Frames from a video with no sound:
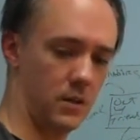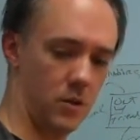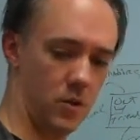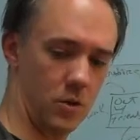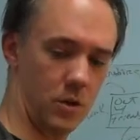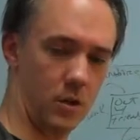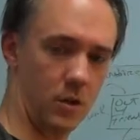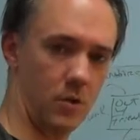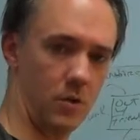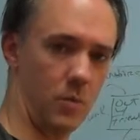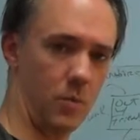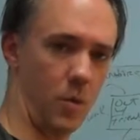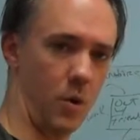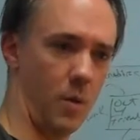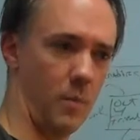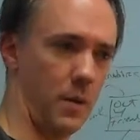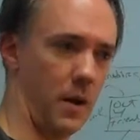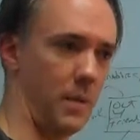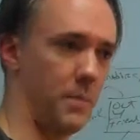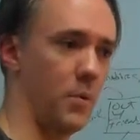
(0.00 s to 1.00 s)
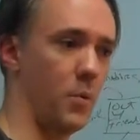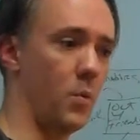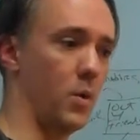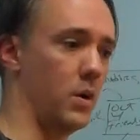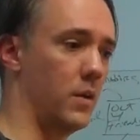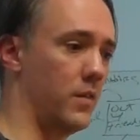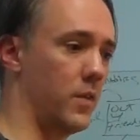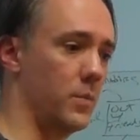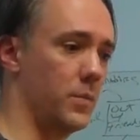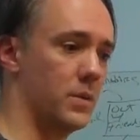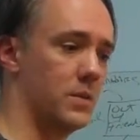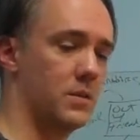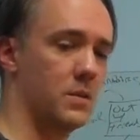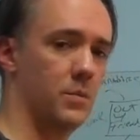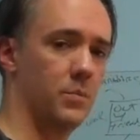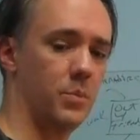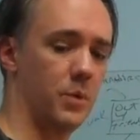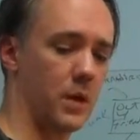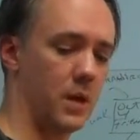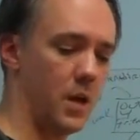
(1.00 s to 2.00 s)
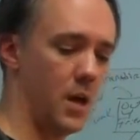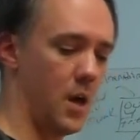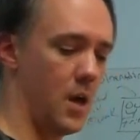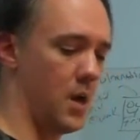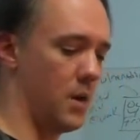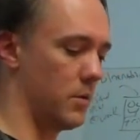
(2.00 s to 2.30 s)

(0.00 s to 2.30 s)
You can learn more about. But one of them is simply